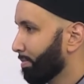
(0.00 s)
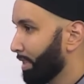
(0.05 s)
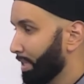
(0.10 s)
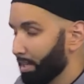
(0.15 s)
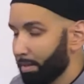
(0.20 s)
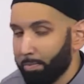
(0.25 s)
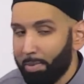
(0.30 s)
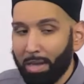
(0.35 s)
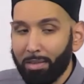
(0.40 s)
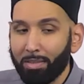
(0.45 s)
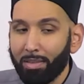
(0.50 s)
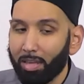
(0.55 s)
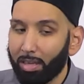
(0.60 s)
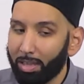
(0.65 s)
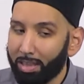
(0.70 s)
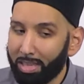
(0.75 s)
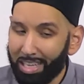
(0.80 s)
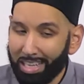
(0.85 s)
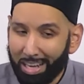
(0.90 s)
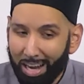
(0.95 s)
Think about the,
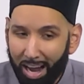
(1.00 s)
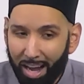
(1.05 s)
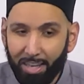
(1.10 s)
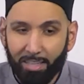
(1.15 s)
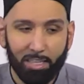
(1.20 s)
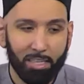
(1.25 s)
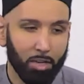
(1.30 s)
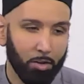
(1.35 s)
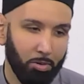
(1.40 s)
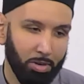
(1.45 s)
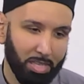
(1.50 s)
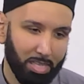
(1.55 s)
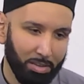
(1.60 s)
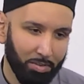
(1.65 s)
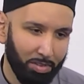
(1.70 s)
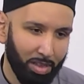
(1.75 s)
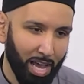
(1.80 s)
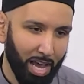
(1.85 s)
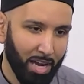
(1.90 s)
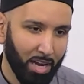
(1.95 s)
the consequence
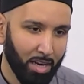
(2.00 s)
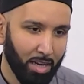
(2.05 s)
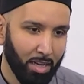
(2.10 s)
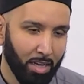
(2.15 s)
of that